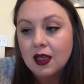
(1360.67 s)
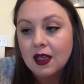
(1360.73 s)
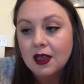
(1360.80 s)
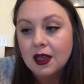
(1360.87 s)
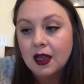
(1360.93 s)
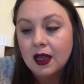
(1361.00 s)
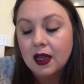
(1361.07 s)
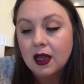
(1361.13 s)

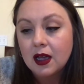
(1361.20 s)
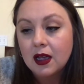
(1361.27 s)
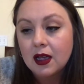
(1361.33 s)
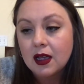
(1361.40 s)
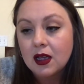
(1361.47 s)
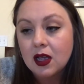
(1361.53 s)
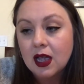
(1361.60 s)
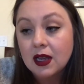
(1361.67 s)

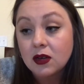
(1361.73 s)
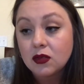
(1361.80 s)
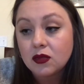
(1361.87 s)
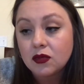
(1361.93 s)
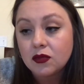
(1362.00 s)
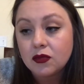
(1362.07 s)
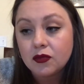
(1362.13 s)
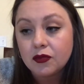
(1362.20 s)

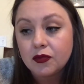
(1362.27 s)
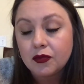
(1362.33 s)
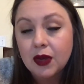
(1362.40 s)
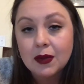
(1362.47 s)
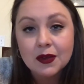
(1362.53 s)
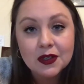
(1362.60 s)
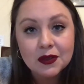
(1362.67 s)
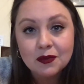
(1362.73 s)
And
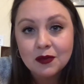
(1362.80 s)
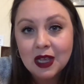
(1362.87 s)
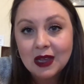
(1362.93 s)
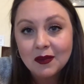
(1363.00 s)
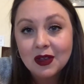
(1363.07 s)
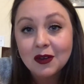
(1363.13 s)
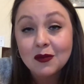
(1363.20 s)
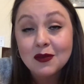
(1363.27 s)

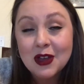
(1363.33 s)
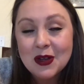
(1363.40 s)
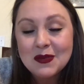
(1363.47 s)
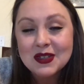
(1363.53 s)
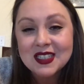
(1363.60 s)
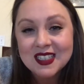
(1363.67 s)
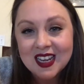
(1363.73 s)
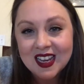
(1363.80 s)
make no
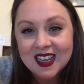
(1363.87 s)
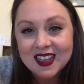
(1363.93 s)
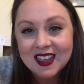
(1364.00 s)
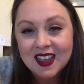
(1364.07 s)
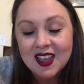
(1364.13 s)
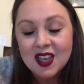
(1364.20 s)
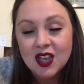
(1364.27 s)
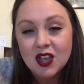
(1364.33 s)
mistake,
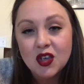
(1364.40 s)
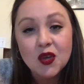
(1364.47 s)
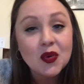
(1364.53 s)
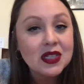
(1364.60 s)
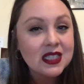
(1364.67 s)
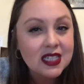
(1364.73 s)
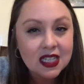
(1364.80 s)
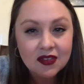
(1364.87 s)
who
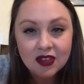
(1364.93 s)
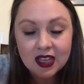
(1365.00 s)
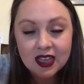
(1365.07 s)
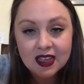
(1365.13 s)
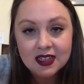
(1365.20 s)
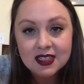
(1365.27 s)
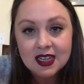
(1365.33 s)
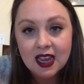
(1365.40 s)
is
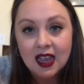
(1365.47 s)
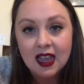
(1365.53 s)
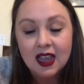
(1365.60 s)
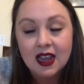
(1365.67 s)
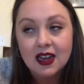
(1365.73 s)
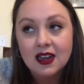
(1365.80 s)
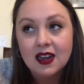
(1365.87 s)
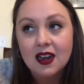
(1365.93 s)
deviant
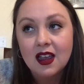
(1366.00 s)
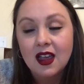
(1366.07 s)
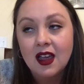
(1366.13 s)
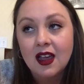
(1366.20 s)
and